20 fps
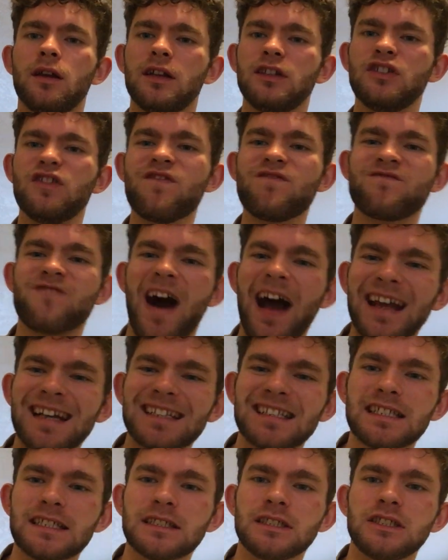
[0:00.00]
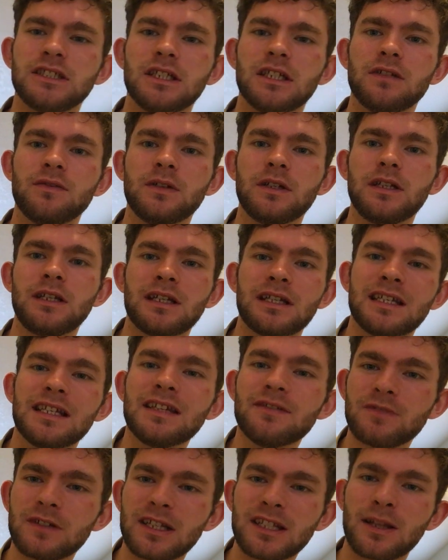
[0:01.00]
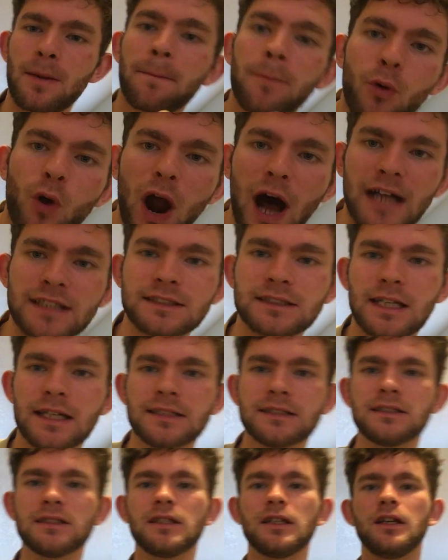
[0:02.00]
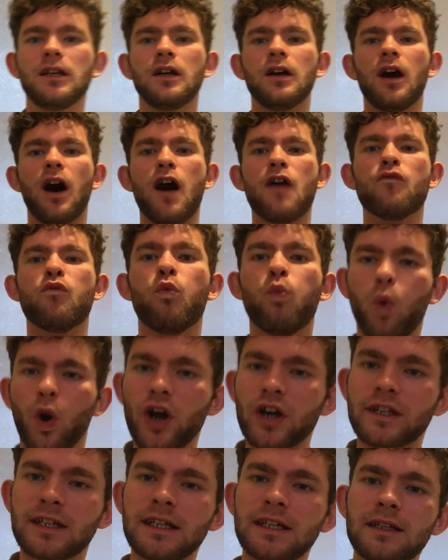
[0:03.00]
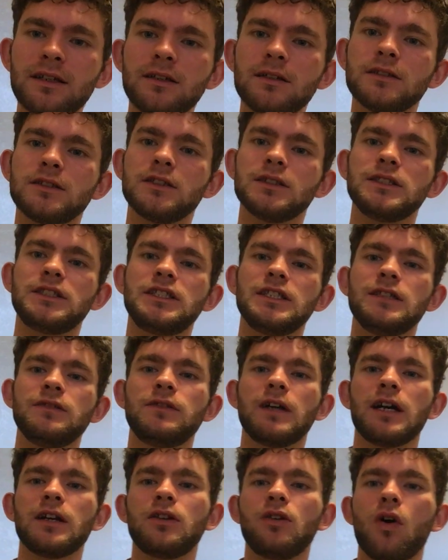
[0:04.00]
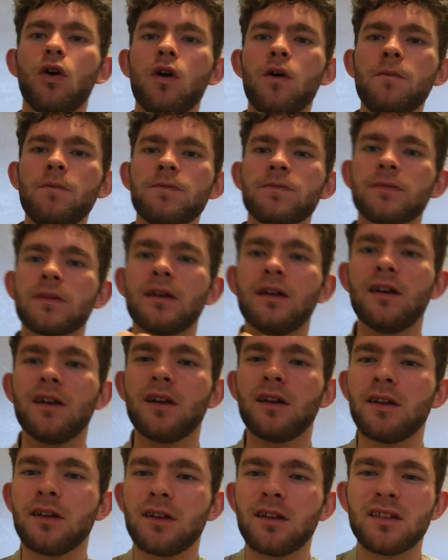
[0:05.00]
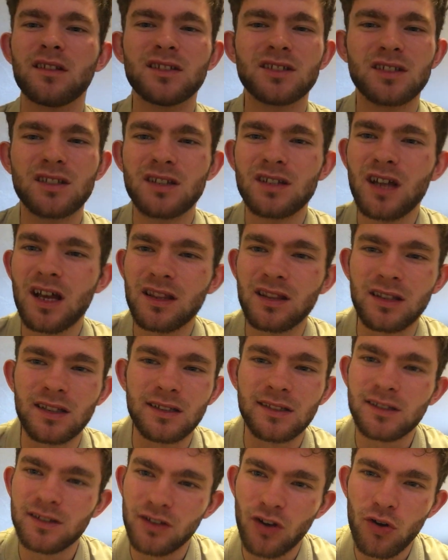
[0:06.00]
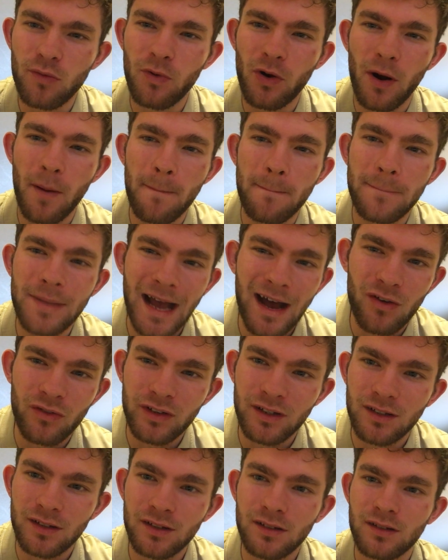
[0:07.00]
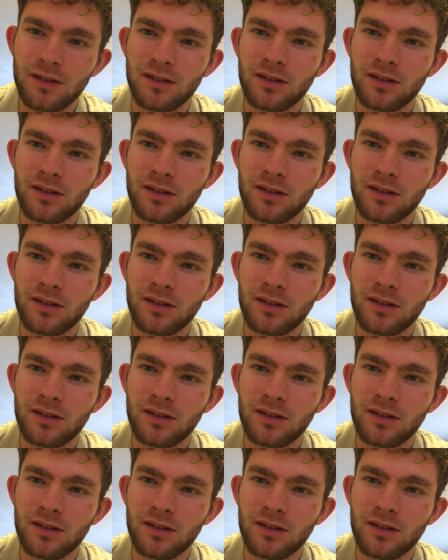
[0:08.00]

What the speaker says: and you finally achieve it, and even in the process of working to achieve that goal, there's nothing sober about it.